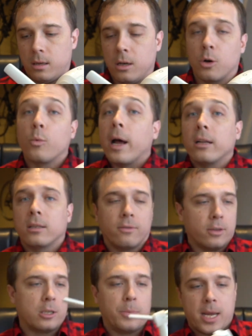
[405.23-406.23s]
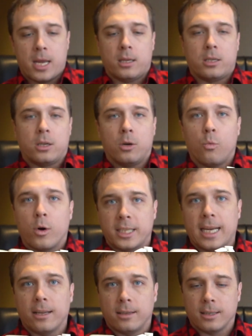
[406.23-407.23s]
you know, relatively speaking to
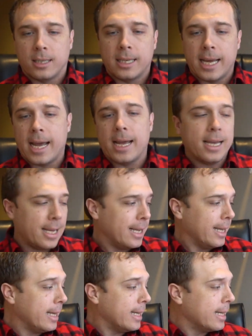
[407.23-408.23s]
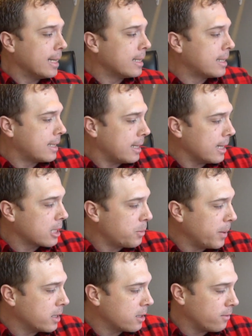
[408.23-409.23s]
what's out there today, it is
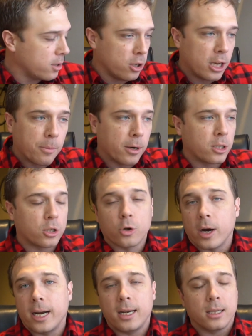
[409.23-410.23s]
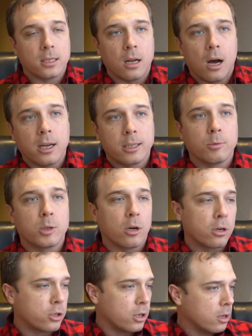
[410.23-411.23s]
expensive. The Unique Breeze is great. It's an awesome
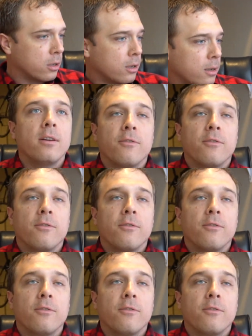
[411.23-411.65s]
starter drone.